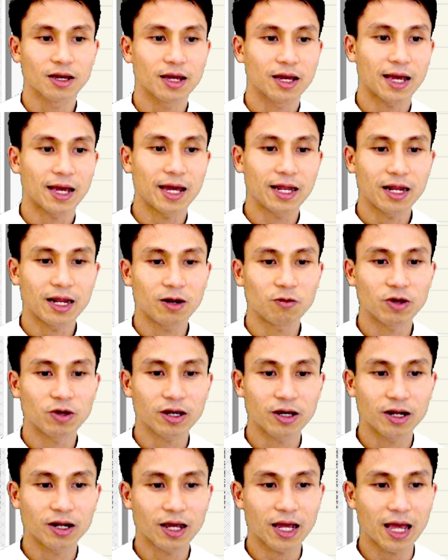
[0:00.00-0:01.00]
And then we're
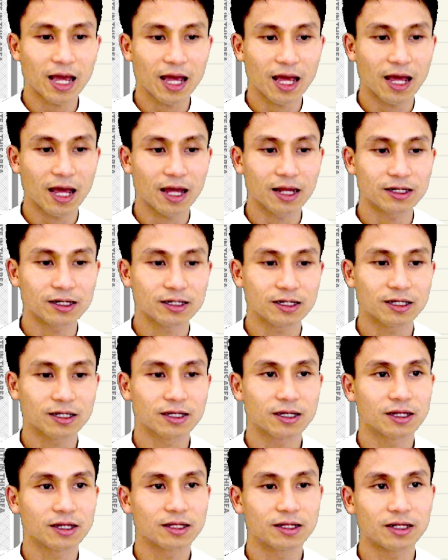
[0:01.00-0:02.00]
going to add,
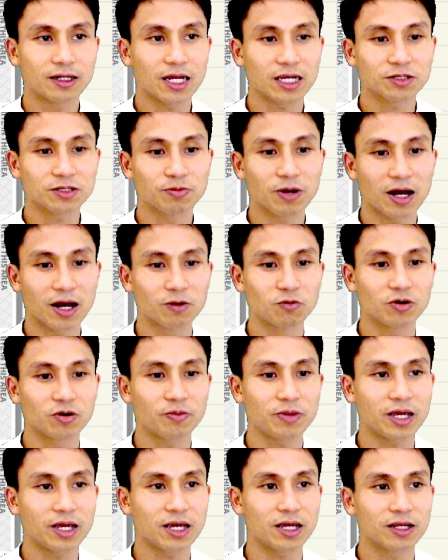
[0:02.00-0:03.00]
the next part would
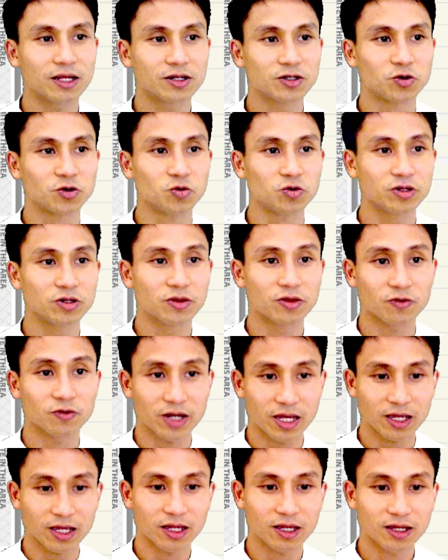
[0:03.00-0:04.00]
be 2 to
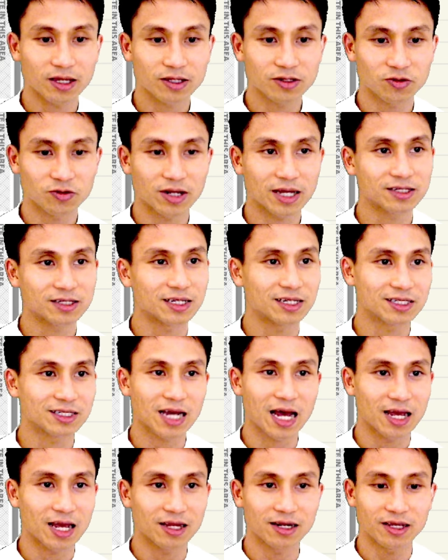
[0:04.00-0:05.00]
3. So that's
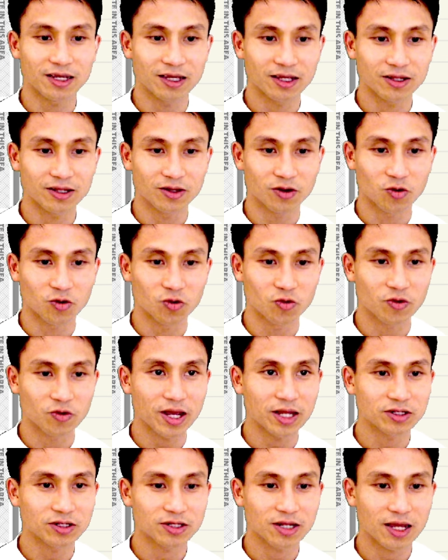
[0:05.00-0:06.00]
entirely the whole
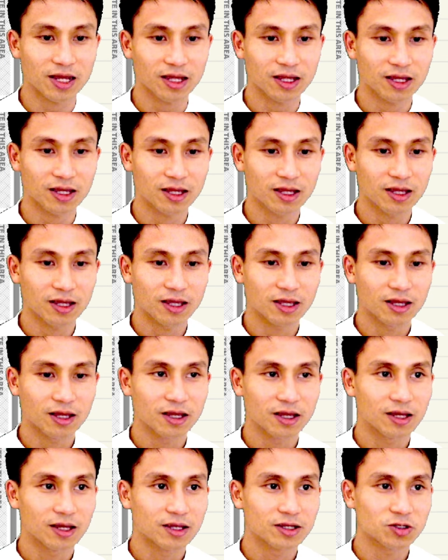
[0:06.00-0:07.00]
range there.
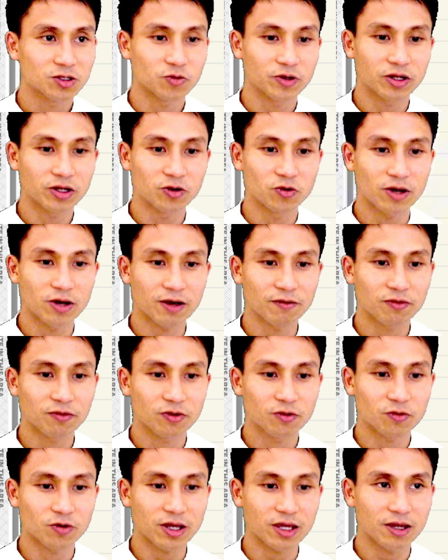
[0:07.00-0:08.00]
So we can do
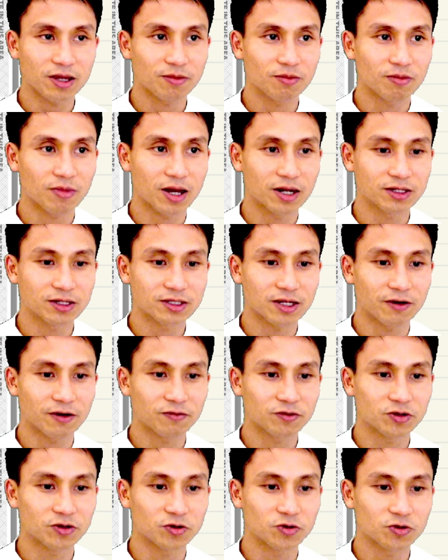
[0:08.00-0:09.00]
f3 minus
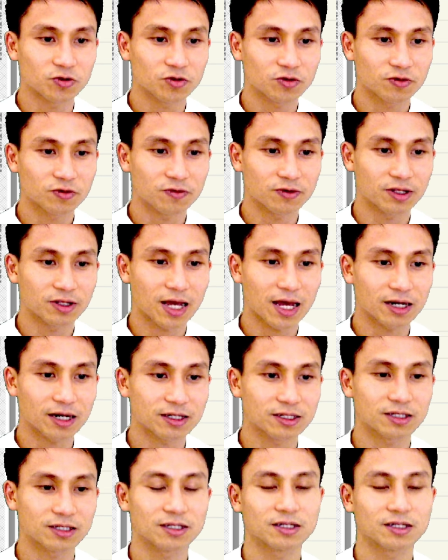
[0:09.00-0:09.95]
f2 for that.